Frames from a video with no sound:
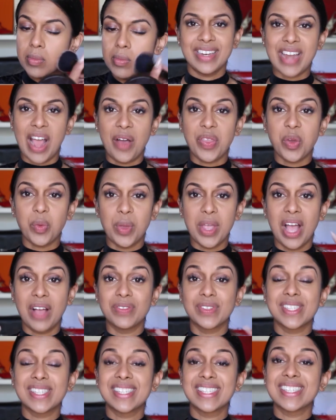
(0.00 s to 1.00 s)
Now that we
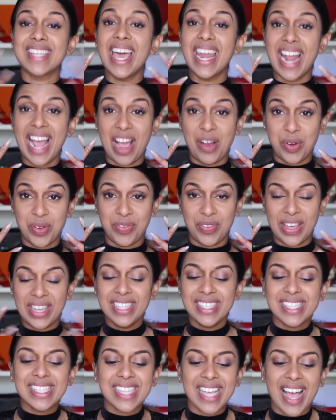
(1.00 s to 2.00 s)
have set our
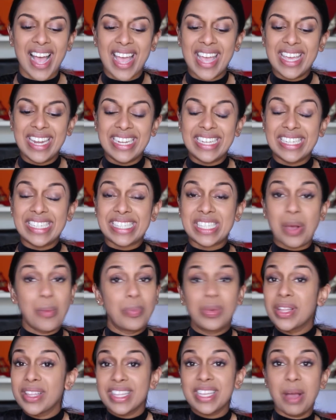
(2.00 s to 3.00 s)
face, it is
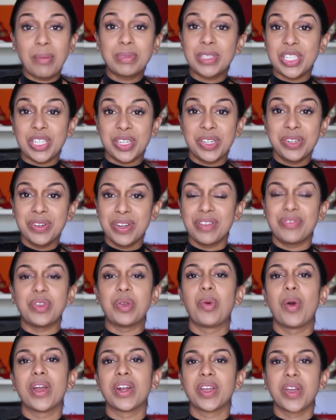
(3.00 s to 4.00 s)
completely up to you if
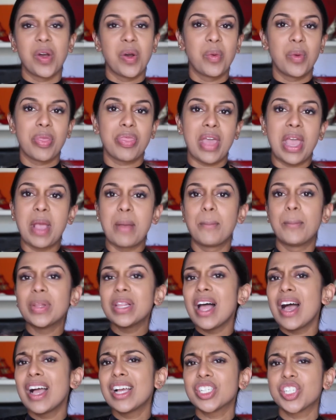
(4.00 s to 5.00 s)
you want to go with a
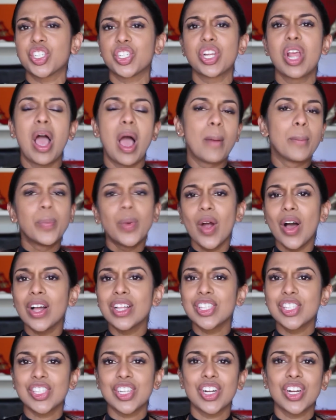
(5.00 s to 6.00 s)
blush, a
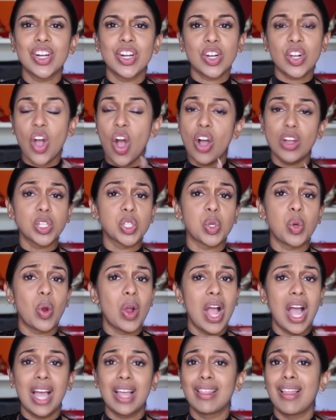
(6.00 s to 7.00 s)
bronzer, contour,
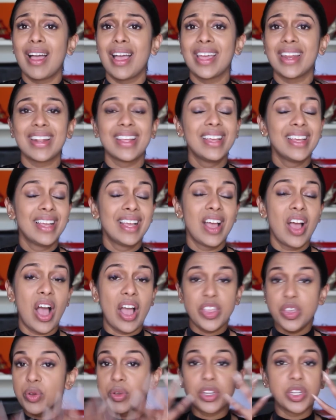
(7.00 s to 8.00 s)
highlight.
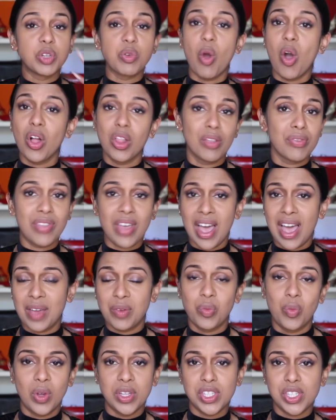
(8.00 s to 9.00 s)
You can do all of
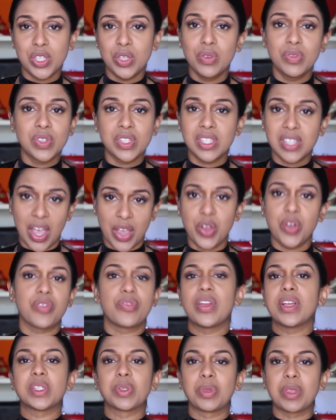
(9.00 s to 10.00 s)
that once you've set your
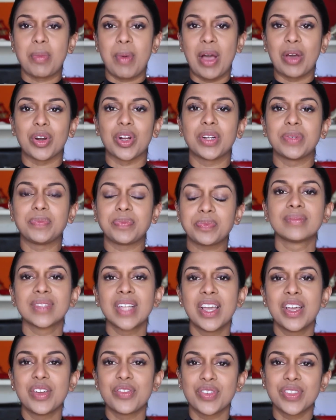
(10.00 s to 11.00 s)
face with the powder.
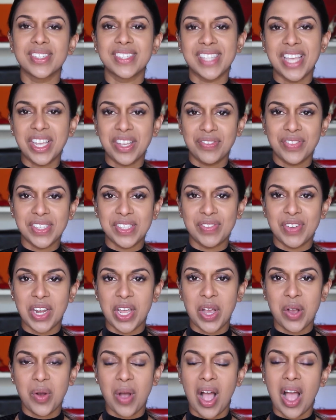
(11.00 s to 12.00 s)
For the sake of this
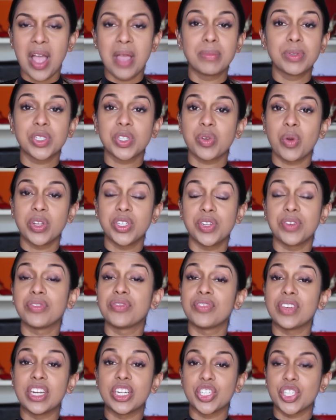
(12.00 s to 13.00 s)
video, I'm just going to
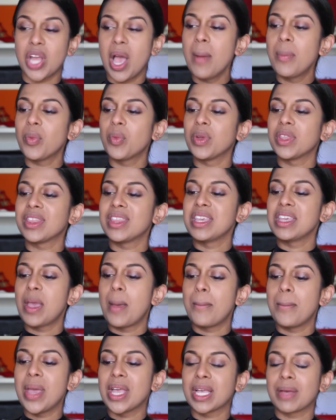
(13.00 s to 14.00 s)
finish up with the
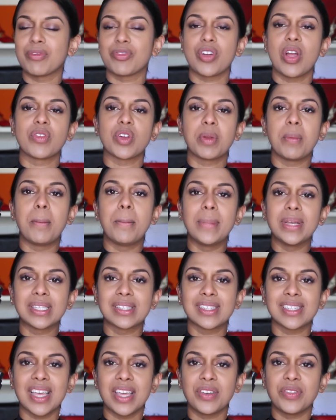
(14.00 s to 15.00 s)
Makeup Forever
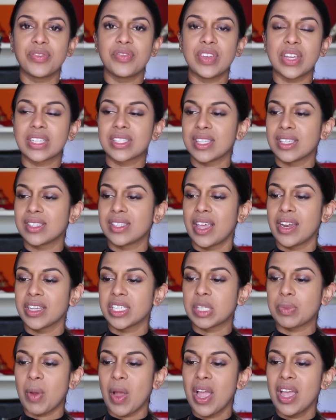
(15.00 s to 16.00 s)
Mist and Fix
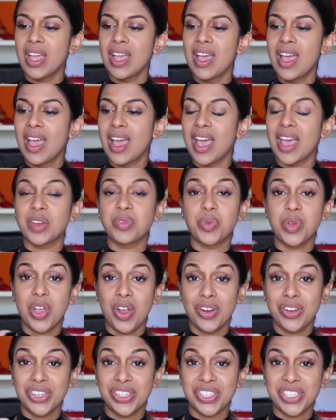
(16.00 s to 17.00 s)
Setting Spray, and we
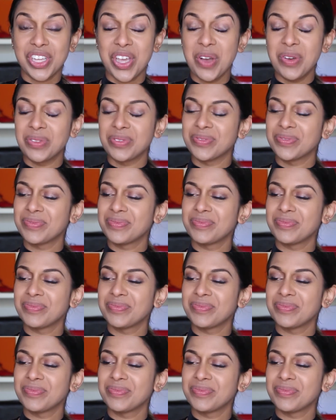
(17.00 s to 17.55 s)
are good to go.